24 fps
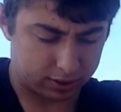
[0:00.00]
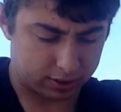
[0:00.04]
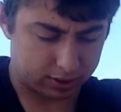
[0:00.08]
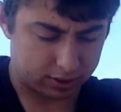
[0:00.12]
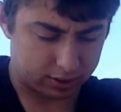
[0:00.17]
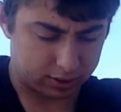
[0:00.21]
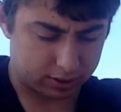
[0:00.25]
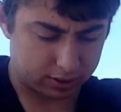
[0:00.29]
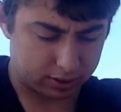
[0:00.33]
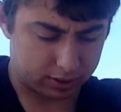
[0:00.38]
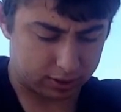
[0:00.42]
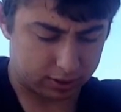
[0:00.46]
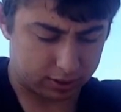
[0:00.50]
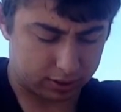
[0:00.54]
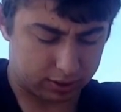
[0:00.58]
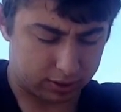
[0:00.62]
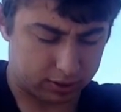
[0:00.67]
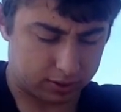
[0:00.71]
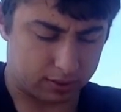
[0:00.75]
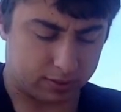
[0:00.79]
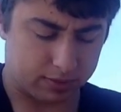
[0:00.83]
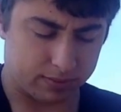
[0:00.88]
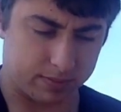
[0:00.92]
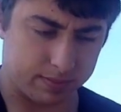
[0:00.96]

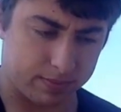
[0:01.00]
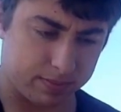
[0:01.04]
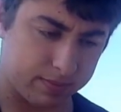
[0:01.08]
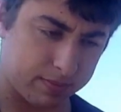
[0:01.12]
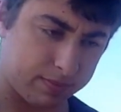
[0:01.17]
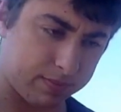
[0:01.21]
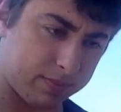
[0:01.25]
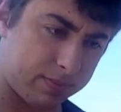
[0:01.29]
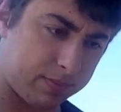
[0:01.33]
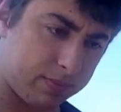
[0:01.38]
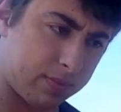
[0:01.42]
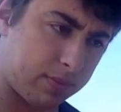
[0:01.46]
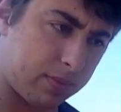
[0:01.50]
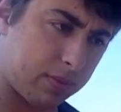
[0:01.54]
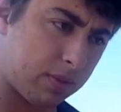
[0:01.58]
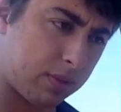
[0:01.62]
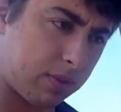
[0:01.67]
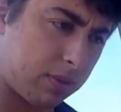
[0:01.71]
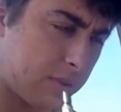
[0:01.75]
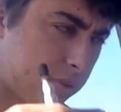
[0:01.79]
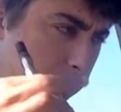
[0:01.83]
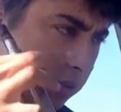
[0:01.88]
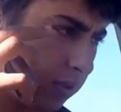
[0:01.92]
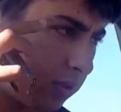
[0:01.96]

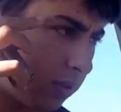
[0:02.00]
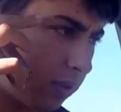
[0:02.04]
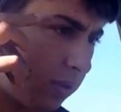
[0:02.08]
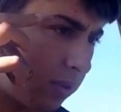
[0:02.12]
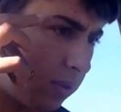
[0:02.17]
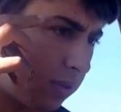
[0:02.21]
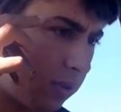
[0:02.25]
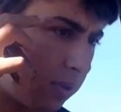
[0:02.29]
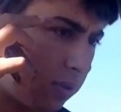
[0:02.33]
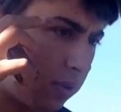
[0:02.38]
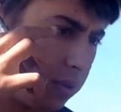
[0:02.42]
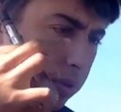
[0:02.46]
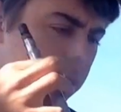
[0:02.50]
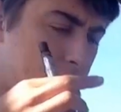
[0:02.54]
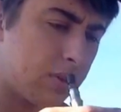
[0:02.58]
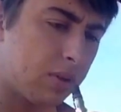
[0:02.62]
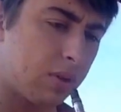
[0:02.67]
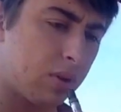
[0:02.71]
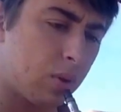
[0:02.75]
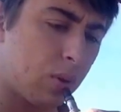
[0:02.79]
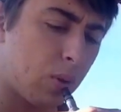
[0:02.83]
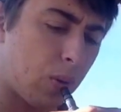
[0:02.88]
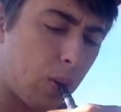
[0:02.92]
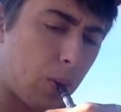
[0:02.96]

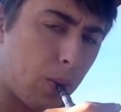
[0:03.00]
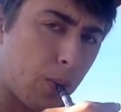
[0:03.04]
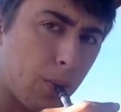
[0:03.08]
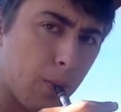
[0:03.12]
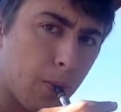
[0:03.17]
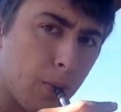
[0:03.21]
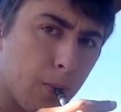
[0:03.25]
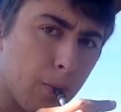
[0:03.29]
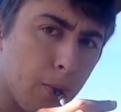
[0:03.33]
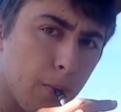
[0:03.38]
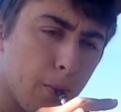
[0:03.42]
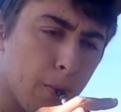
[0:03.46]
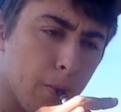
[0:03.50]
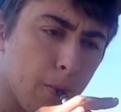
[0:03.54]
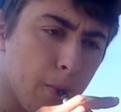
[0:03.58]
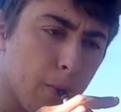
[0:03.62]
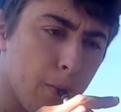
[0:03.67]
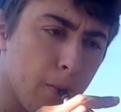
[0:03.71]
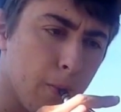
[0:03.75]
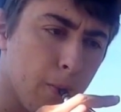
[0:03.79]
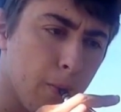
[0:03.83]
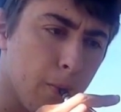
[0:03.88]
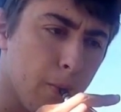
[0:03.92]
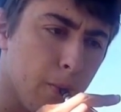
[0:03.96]

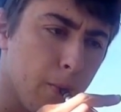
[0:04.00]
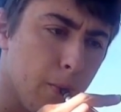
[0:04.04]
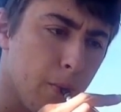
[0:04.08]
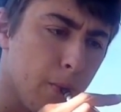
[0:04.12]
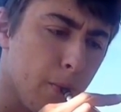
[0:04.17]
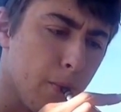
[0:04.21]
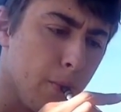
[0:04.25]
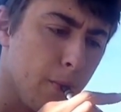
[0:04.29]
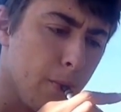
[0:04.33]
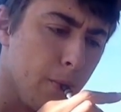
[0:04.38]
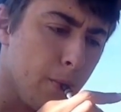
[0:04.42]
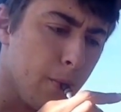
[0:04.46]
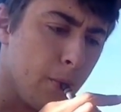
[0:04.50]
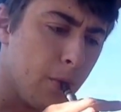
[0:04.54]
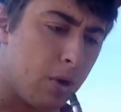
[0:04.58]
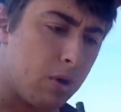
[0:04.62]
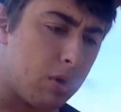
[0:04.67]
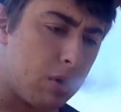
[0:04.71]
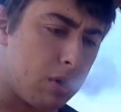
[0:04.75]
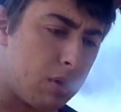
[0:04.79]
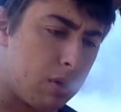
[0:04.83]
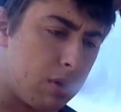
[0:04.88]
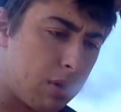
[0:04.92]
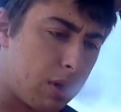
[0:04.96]

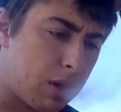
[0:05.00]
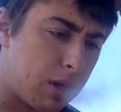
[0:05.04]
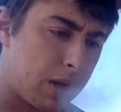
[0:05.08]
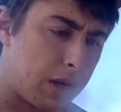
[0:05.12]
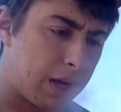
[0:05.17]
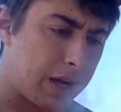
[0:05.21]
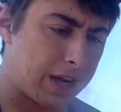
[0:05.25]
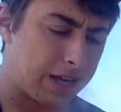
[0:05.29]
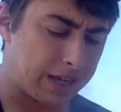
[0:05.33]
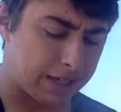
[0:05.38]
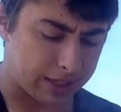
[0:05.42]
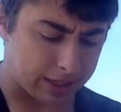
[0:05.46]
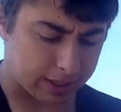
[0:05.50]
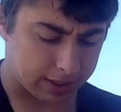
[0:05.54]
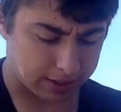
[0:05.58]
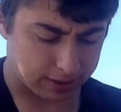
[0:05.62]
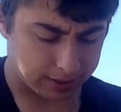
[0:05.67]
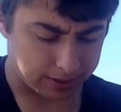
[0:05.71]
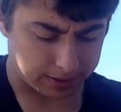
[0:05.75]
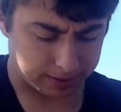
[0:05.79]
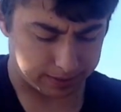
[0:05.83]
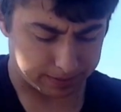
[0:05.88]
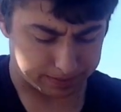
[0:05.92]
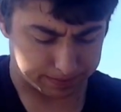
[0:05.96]

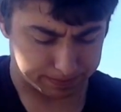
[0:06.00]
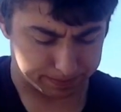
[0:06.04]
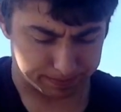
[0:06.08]
Nothing is said.